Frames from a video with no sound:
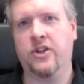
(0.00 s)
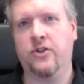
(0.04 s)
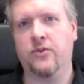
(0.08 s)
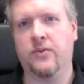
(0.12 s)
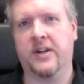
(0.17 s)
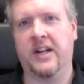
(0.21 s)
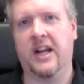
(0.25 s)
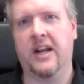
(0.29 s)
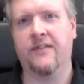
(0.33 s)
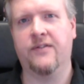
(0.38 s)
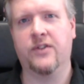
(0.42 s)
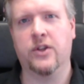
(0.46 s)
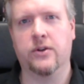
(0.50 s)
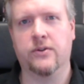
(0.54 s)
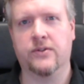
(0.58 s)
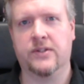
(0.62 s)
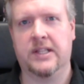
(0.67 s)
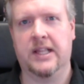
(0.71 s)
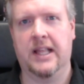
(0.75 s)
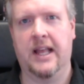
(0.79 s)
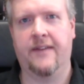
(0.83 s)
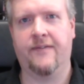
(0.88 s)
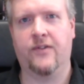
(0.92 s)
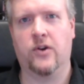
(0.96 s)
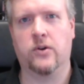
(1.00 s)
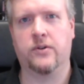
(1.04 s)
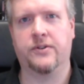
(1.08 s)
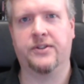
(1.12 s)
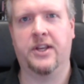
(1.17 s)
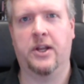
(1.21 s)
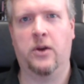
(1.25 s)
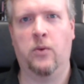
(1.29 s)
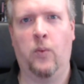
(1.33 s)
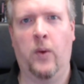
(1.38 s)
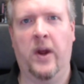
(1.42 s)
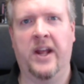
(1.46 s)
you give those levers
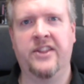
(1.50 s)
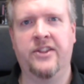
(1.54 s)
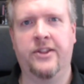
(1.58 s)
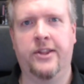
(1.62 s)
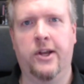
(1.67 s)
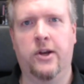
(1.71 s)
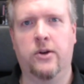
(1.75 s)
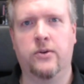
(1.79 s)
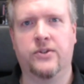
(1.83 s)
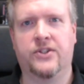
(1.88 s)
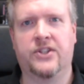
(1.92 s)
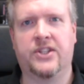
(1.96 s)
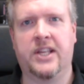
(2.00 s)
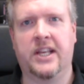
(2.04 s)
and when those